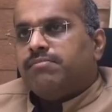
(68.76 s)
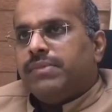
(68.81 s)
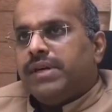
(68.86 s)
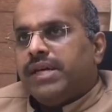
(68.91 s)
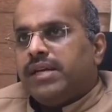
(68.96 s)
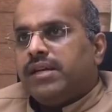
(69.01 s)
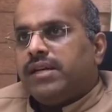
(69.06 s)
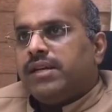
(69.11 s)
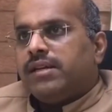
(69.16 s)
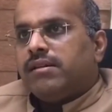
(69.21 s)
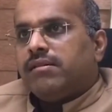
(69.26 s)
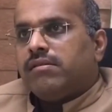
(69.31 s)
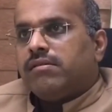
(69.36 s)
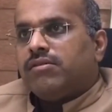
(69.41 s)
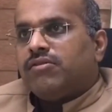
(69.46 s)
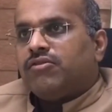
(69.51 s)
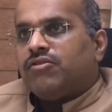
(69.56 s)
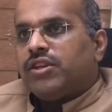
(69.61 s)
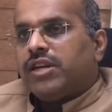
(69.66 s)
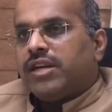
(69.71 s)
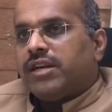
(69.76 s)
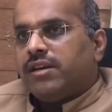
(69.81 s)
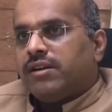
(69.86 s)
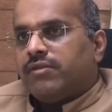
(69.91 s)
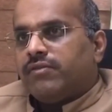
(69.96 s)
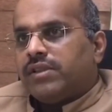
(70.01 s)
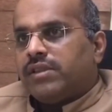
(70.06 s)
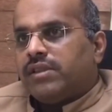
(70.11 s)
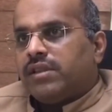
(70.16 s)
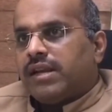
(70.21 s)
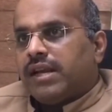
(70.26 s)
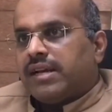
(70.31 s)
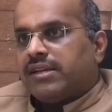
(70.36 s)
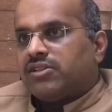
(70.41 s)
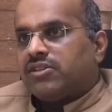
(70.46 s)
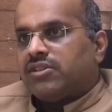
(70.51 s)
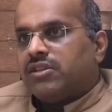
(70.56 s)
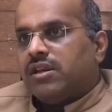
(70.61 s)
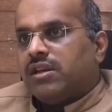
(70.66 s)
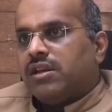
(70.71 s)
been in trend with the
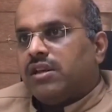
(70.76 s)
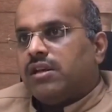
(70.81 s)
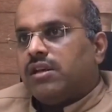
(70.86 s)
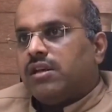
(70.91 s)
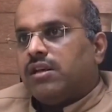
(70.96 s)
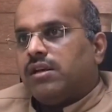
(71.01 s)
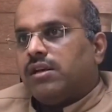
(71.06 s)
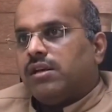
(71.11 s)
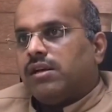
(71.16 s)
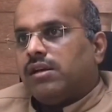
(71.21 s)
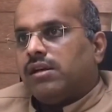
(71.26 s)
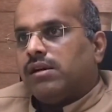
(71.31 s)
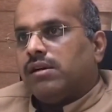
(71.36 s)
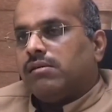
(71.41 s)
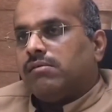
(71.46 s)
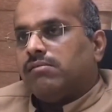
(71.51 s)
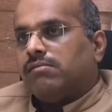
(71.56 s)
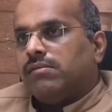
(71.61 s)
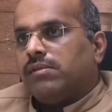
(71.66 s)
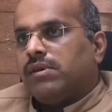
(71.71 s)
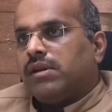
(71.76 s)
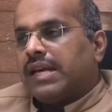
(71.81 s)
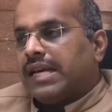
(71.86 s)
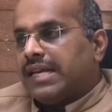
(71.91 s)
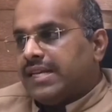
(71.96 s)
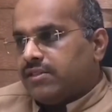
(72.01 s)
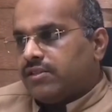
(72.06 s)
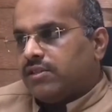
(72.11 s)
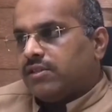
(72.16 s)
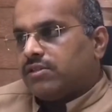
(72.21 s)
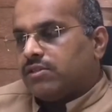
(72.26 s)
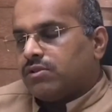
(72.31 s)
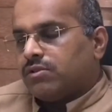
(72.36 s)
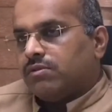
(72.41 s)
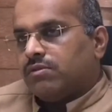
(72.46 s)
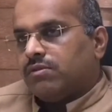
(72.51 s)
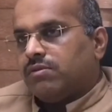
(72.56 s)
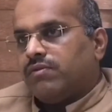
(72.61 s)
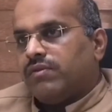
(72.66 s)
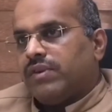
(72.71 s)
national rise
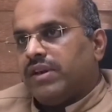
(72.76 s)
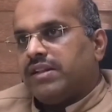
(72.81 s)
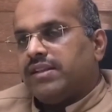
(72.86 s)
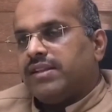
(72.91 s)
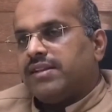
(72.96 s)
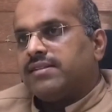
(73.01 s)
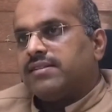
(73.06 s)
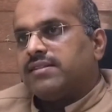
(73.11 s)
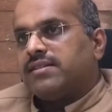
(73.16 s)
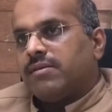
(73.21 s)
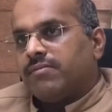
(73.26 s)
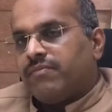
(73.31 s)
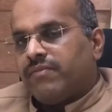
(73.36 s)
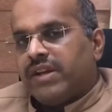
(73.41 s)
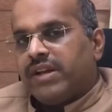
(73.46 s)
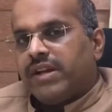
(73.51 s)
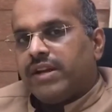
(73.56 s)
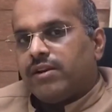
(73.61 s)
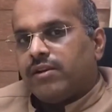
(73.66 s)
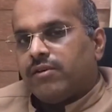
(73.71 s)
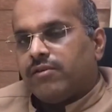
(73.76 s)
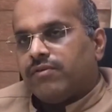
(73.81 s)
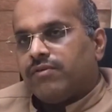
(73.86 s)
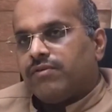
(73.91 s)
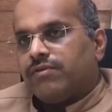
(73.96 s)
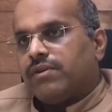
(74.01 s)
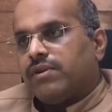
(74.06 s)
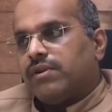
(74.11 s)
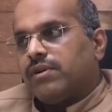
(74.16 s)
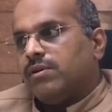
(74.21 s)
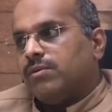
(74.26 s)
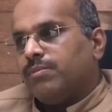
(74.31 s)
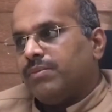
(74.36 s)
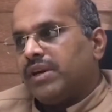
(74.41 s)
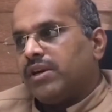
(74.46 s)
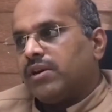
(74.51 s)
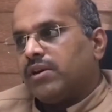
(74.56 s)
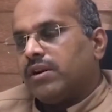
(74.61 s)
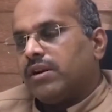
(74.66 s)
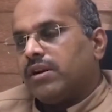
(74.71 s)
also, where there is a sub-variant of
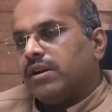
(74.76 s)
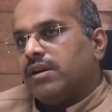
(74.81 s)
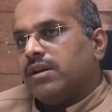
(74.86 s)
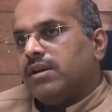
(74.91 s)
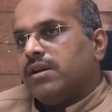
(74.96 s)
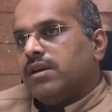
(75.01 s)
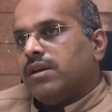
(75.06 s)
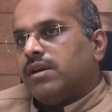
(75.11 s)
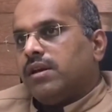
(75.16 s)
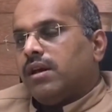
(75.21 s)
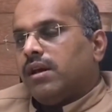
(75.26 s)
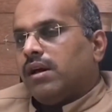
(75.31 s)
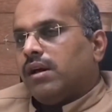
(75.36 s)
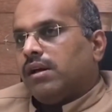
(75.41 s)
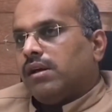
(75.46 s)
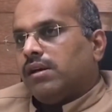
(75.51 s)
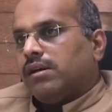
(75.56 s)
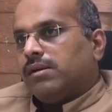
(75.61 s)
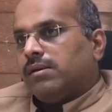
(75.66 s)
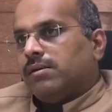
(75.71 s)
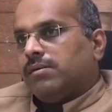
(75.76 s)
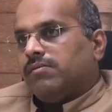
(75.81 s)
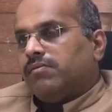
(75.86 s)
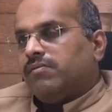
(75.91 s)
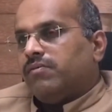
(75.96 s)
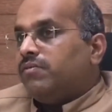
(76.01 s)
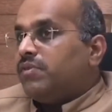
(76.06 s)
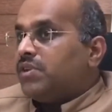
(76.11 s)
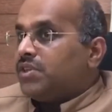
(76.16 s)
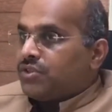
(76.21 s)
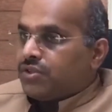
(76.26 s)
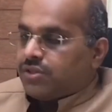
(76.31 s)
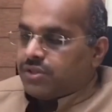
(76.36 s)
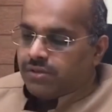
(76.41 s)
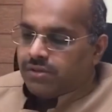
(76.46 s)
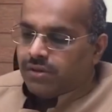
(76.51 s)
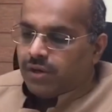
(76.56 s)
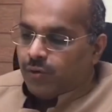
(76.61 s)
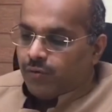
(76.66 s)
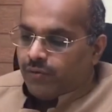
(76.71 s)
Omicron,
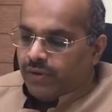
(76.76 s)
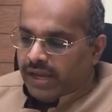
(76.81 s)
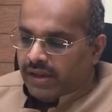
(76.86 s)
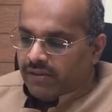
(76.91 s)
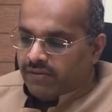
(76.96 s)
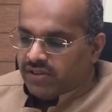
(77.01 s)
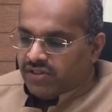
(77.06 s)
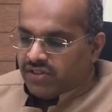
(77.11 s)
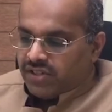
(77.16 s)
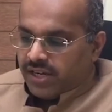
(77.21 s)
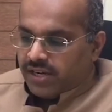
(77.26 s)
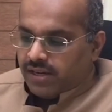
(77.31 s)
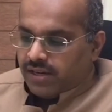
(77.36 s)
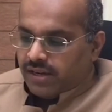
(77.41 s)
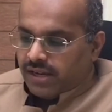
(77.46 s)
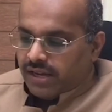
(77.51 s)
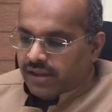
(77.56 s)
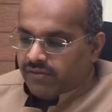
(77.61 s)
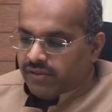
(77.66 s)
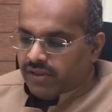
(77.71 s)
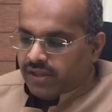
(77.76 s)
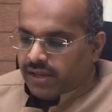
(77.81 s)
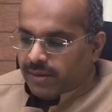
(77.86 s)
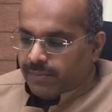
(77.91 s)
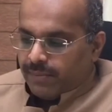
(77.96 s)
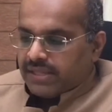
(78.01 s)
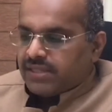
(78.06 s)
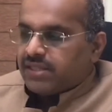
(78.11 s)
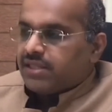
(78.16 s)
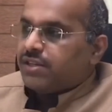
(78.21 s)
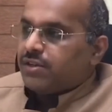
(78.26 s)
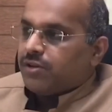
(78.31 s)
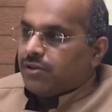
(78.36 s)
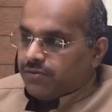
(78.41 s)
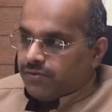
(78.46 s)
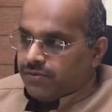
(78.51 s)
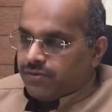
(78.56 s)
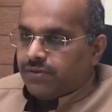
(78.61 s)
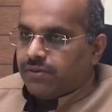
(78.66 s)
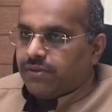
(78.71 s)
which now we have the state and have the capacity
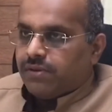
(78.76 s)
of